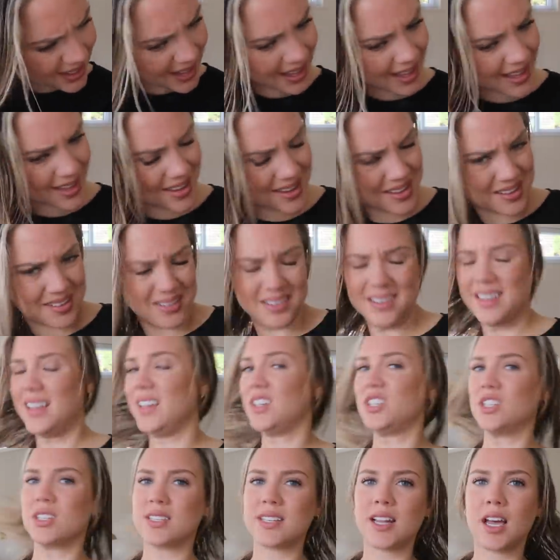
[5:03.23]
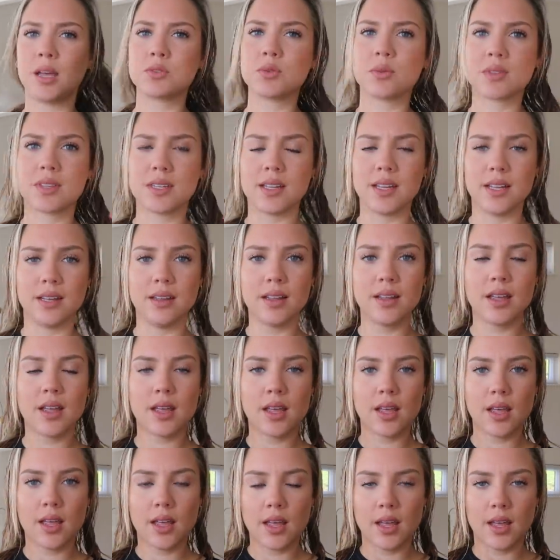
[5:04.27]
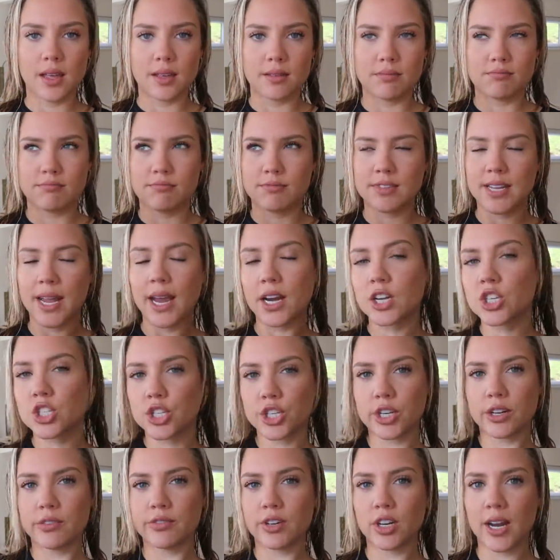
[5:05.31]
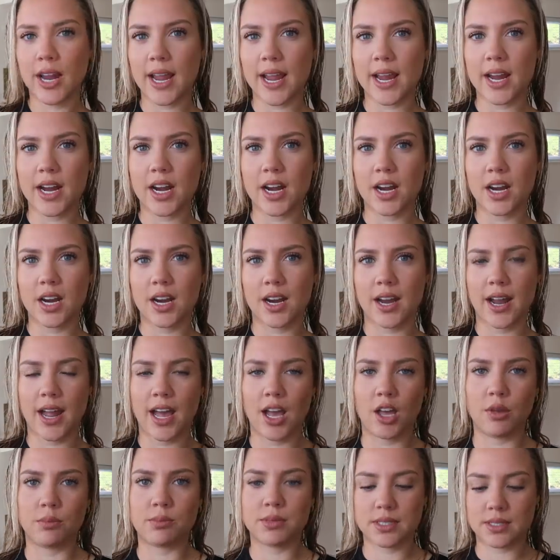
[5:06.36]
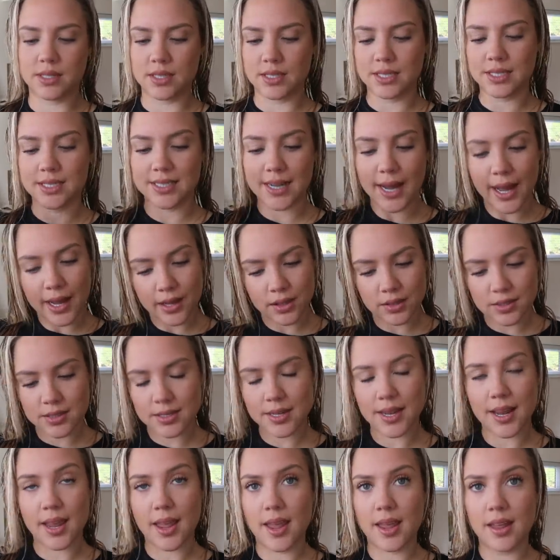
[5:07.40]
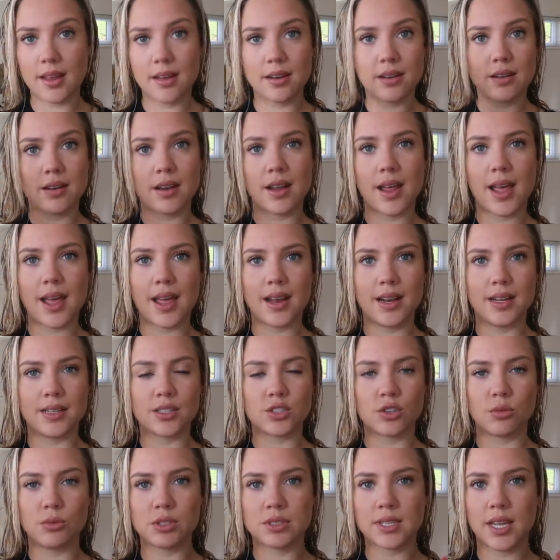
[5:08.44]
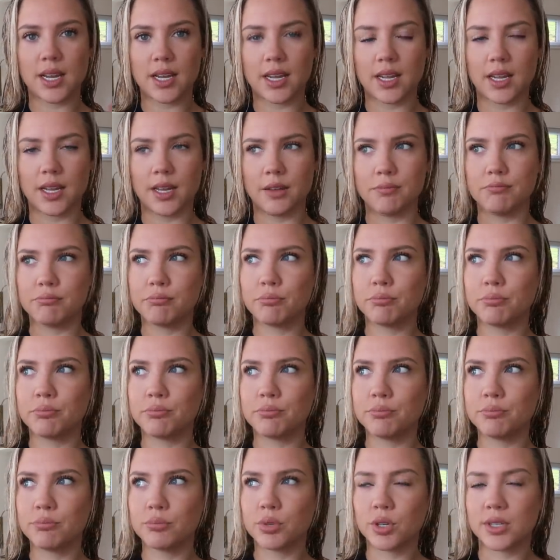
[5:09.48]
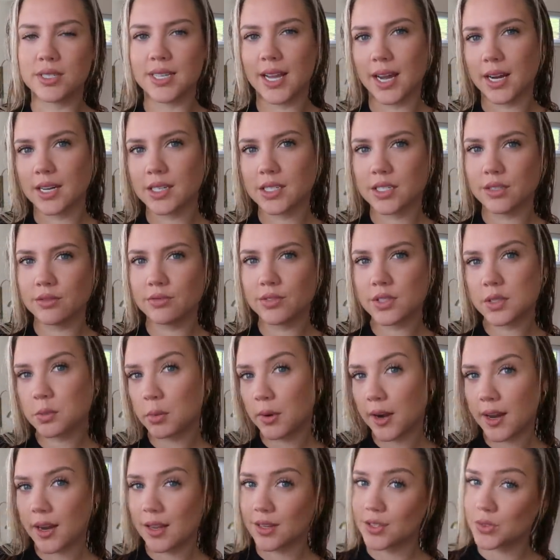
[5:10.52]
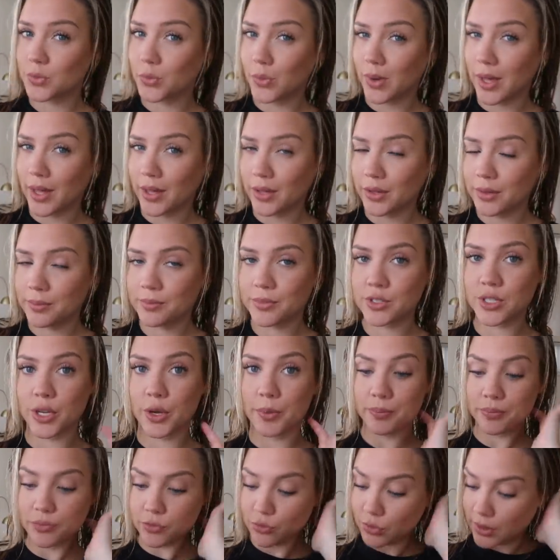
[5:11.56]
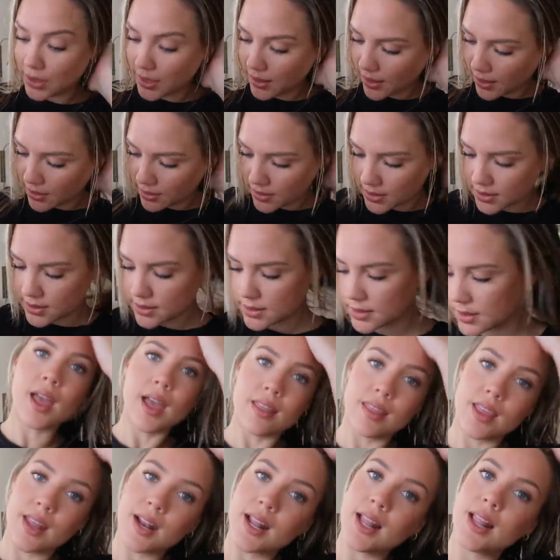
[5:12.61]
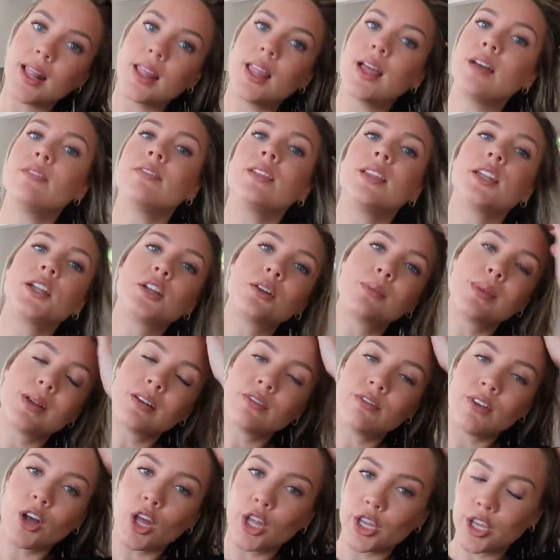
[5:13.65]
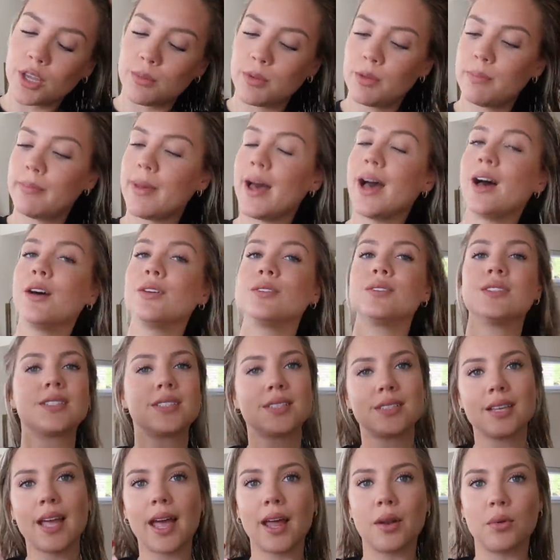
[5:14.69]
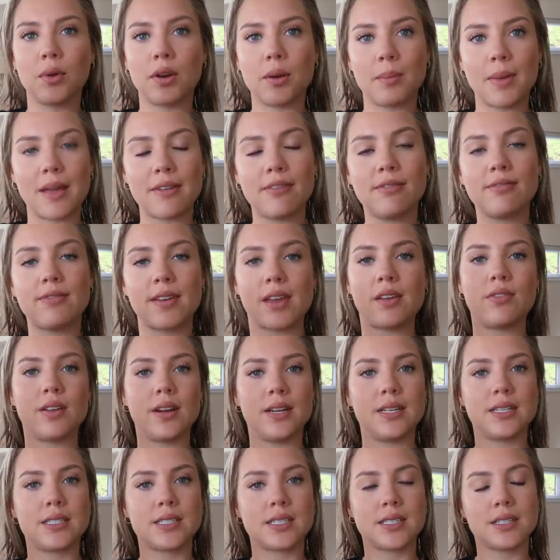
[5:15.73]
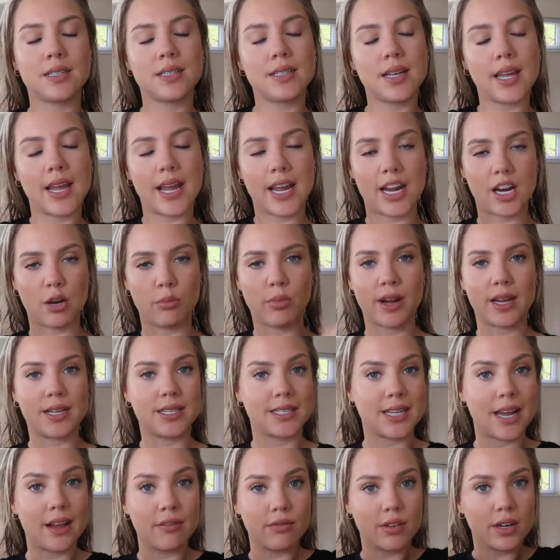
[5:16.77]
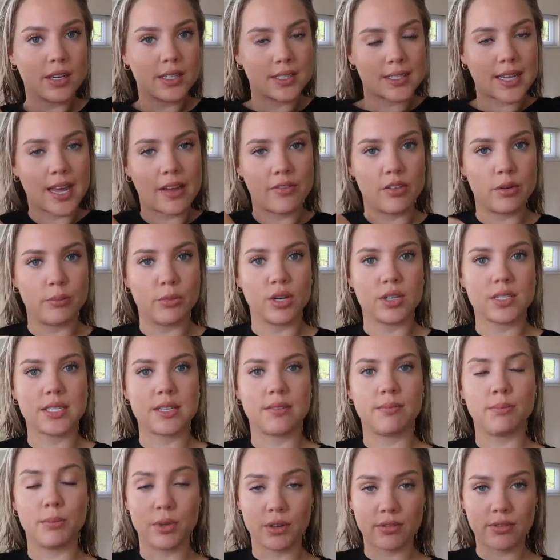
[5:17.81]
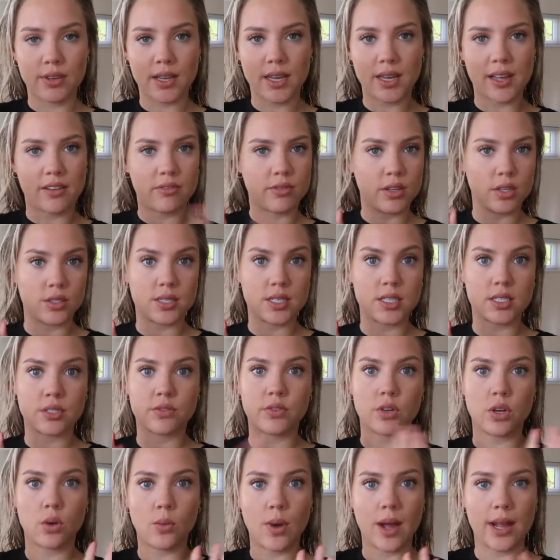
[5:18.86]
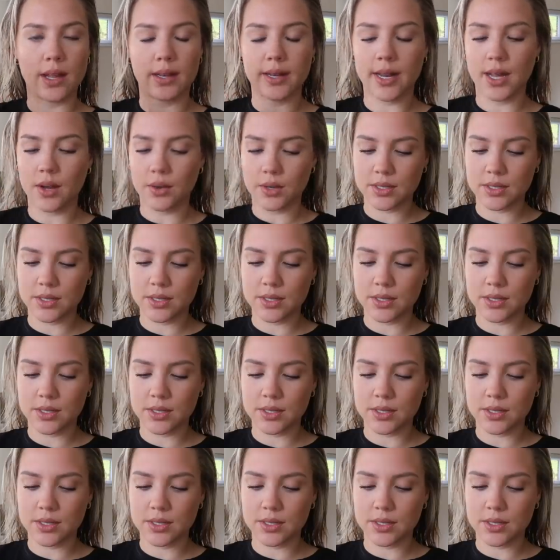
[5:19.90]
And it just helps with the texture of your hair. It helps the style stay in. And it's almost like a protective spray as well. So really like this. And then I love a little bit of volume and bounce. And one of my favorite hair brands ever is Kevin Murphy. I've used this for a while now.